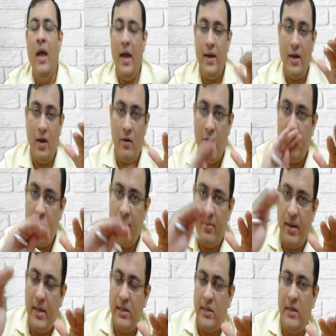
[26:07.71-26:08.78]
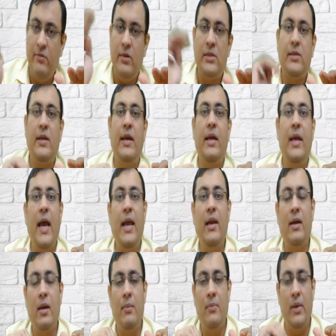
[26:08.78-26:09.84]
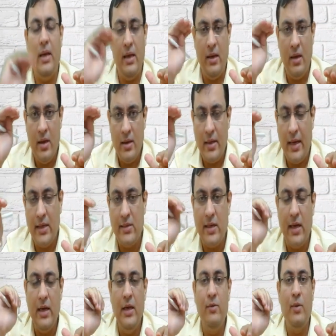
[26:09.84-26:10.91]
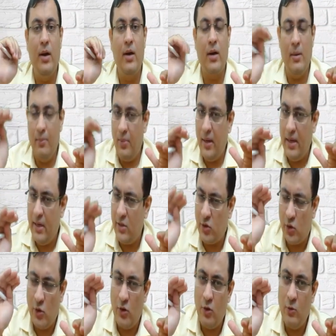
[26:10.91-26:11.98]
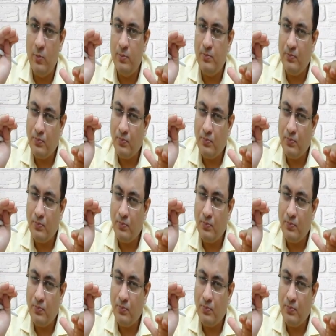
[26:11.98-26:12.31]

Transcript: And now everybody is investing in L company, that is a levered company. So